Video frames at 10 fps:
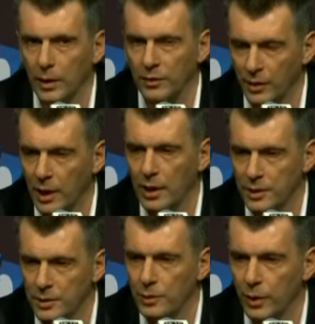in the
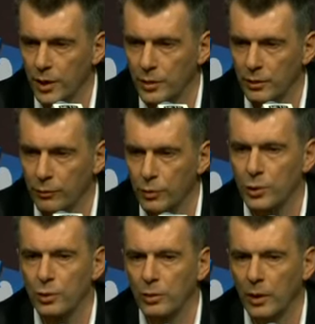current situation, for
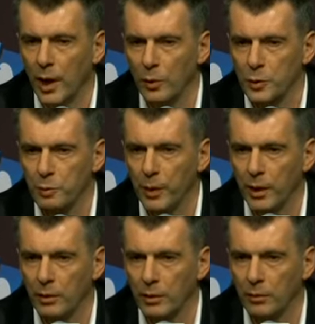sure, I will
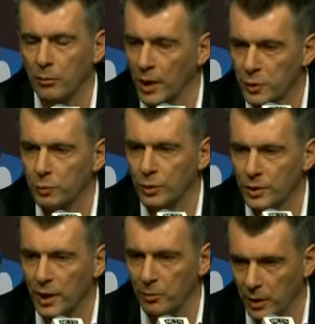spend much more
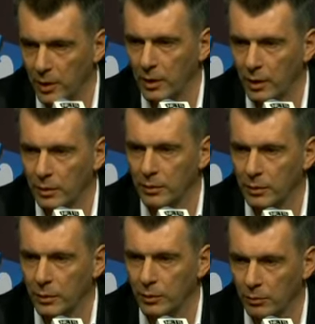time here,
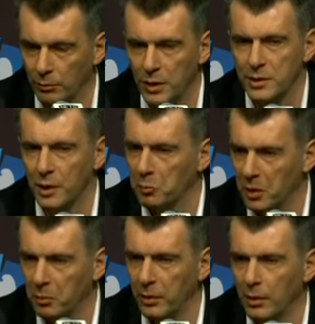uh, meeting
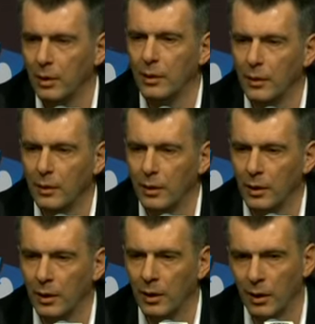people,
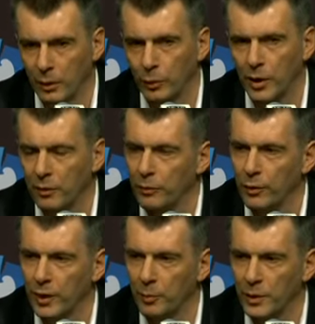uh, looking
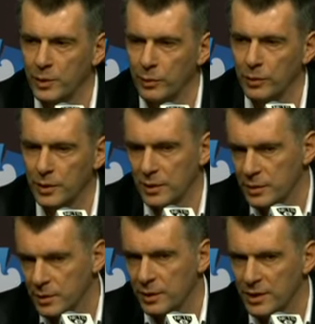for the
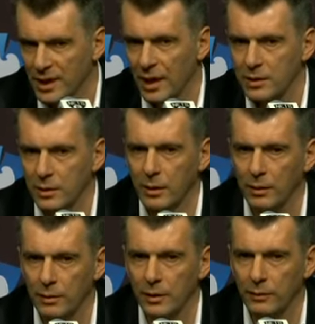opportunities,
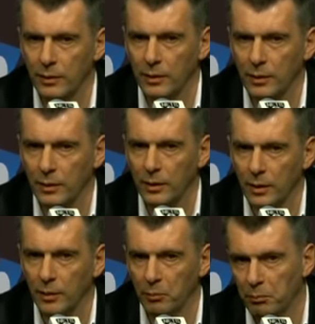discussing different
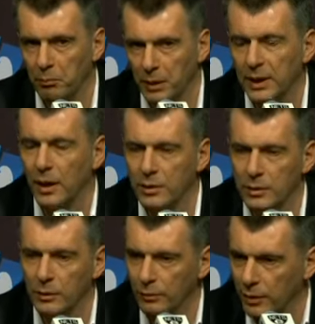uh,
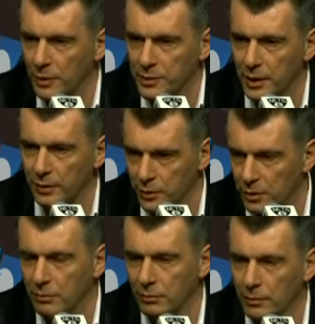potential of our
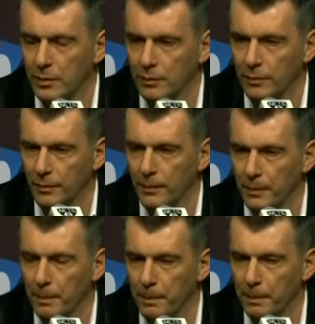strategy.
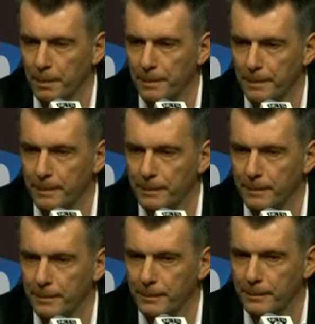Steve.
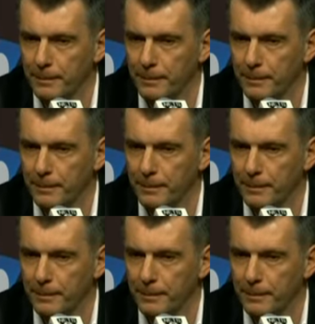Uh,